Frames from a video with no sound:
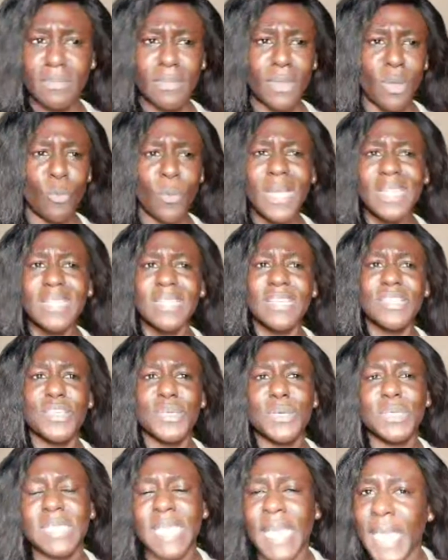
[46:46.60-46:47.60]
when the
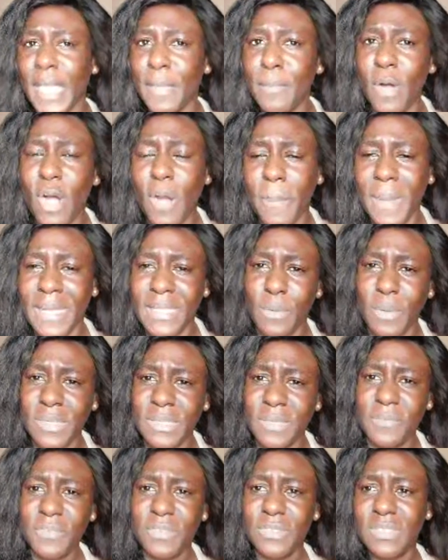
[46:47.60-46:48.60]
news came up, and there
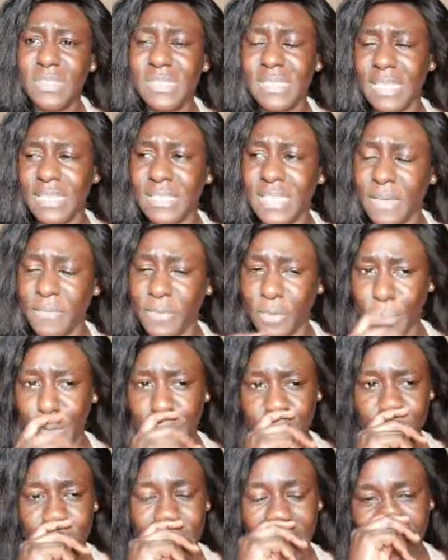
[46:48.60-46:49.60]
was even this interview
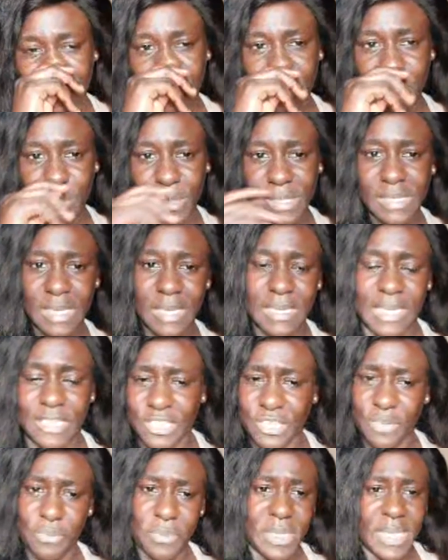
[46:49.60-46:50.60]
also that V was saying that
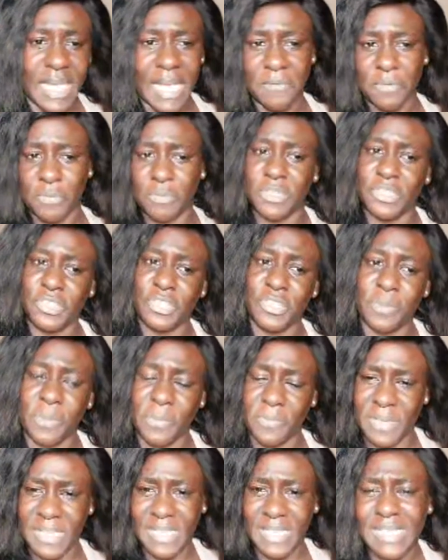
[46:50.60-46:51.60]
she didn't really have a relationship
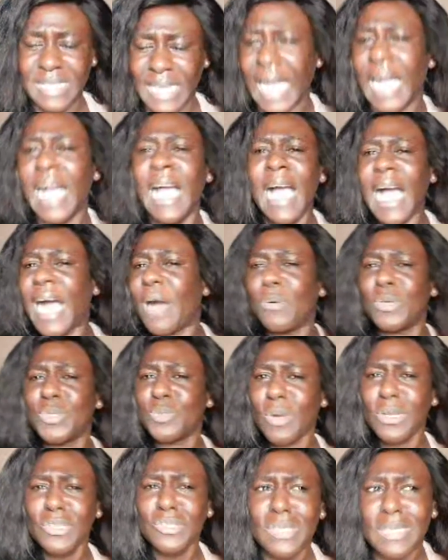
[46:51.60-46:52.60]
with Venita, I was
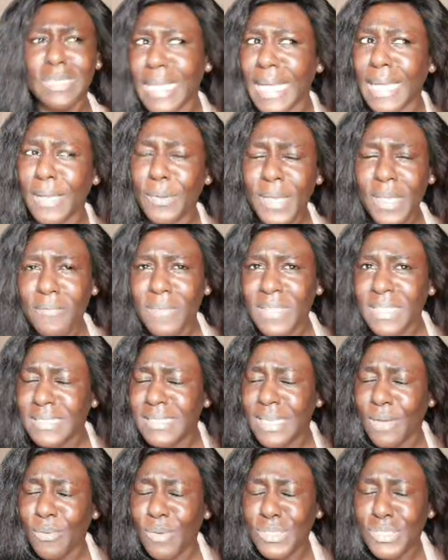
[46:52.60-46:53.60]
wondering, like, okay,
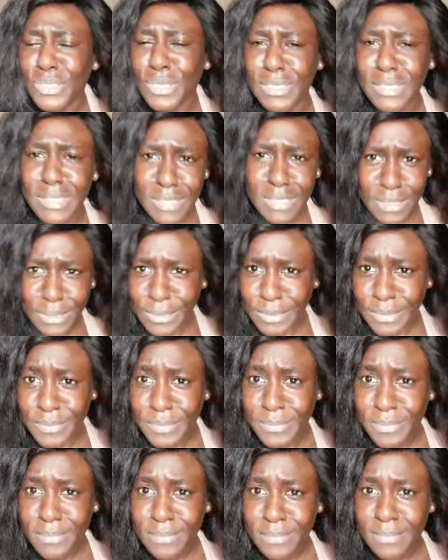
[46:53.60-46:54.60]
Venita, what's your deal?
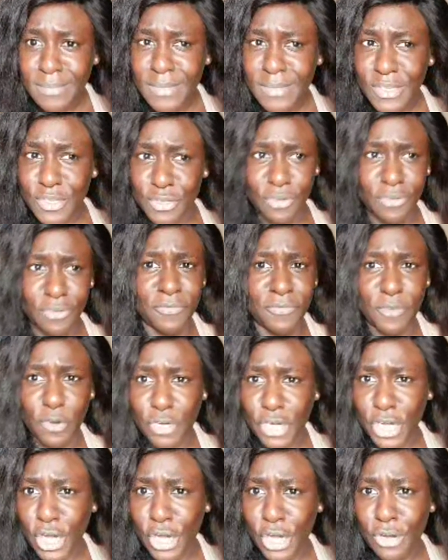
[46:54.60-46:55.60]
You're
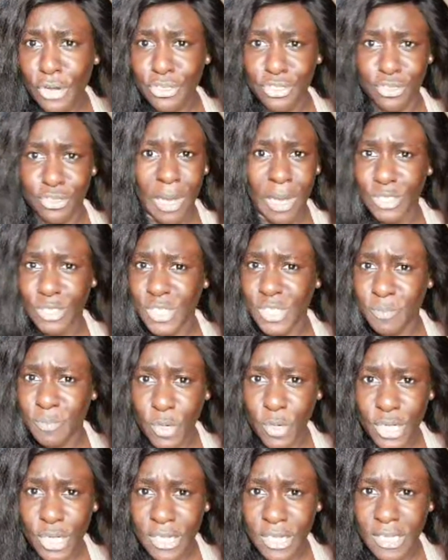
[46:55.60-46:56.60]
vocal, you're
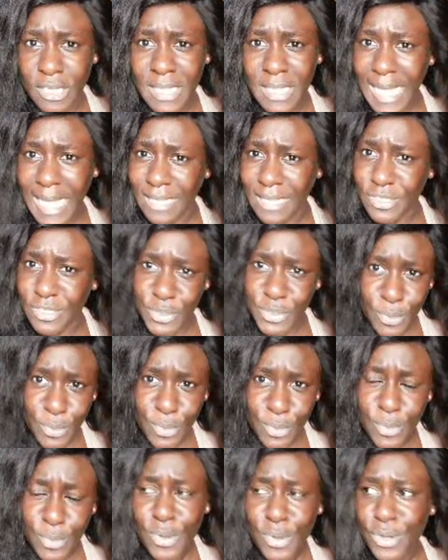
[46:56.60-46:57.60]
outspoken, and
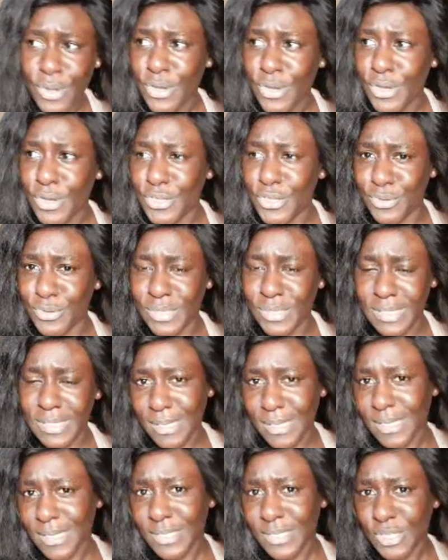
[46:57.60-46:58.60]
so you
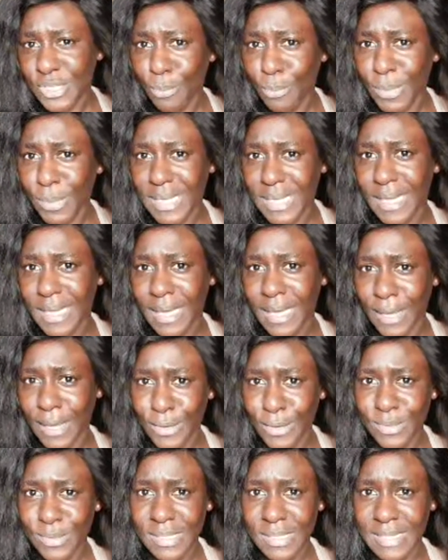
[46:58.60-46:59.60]
see somebody
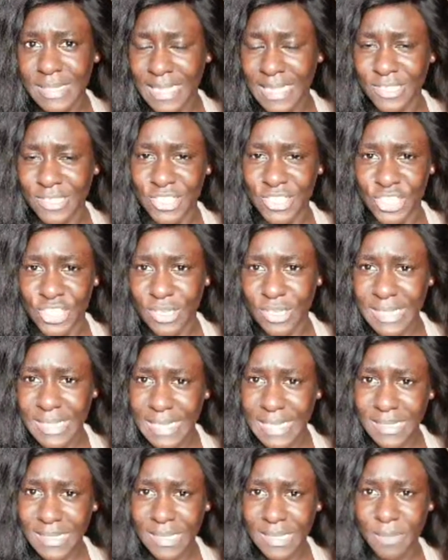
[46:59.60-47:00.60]
else that is just
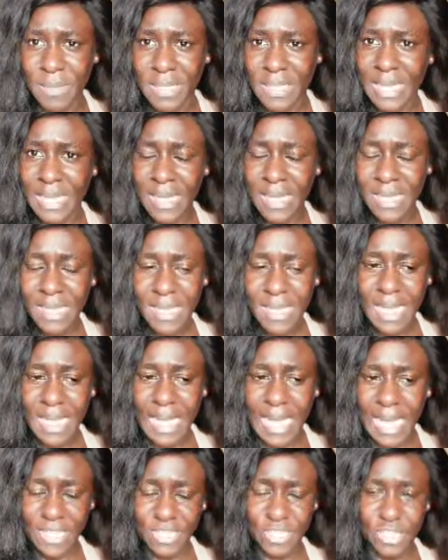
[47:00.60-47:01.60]
as similar
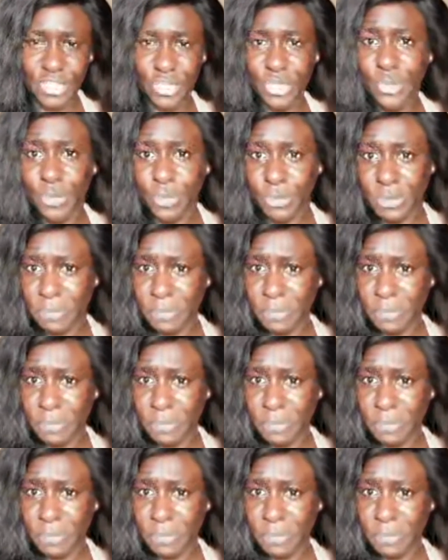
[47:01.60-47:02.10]
as you in